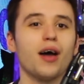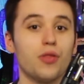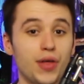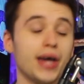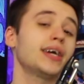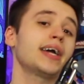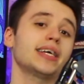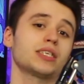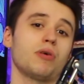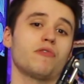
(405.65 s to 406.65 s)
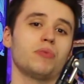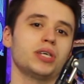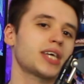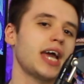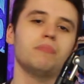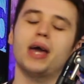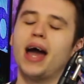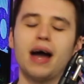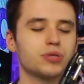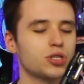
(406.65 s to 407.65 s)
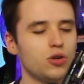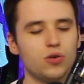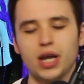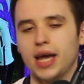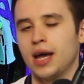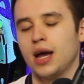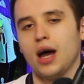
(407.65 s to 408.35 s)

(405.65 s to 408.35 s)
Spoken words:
they could get something from this game. But it absolutely